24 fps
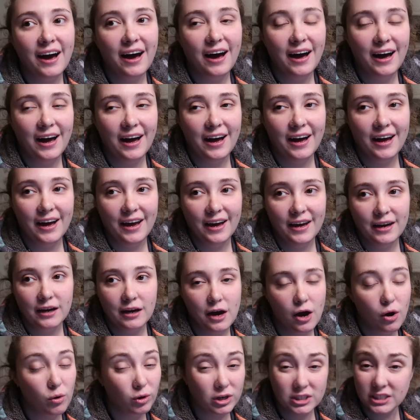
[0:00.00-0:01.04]
I
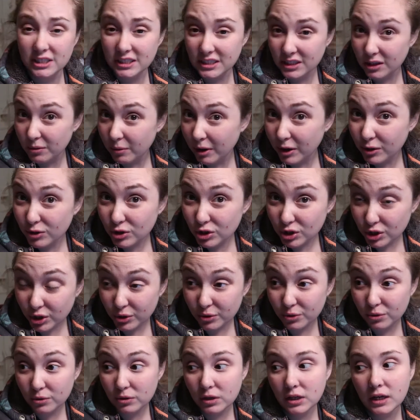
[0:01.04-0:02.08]
worked until about
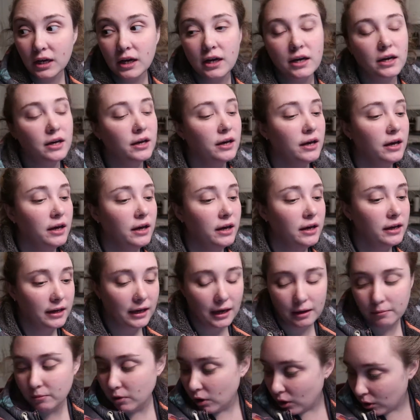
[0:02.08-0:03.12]
noon,
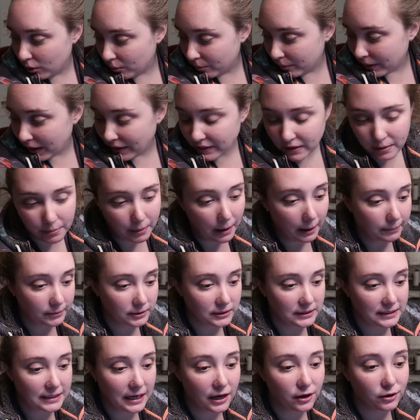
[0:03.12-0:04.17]
came home, let the
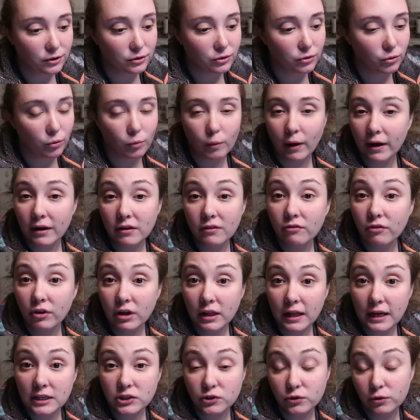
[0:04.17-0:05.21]
puppers out, went
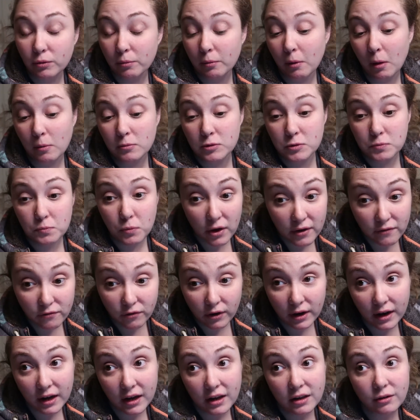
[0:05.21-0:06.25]
for lunch with my mom's
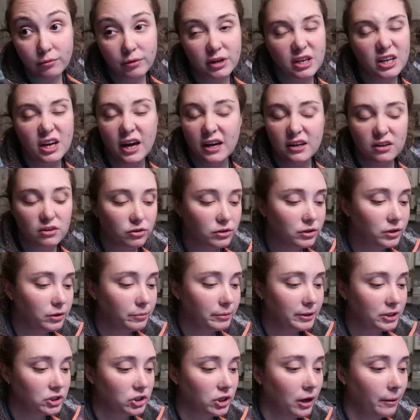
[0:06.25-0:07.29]
boyfriend, and we had to do a little
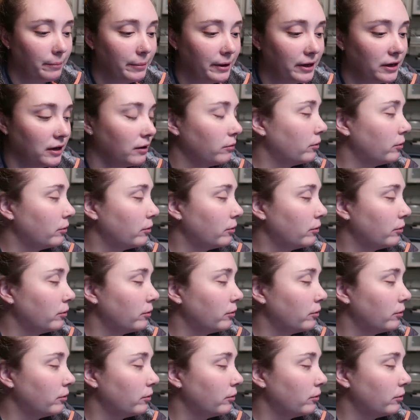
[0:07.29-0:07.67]
bit of shopping.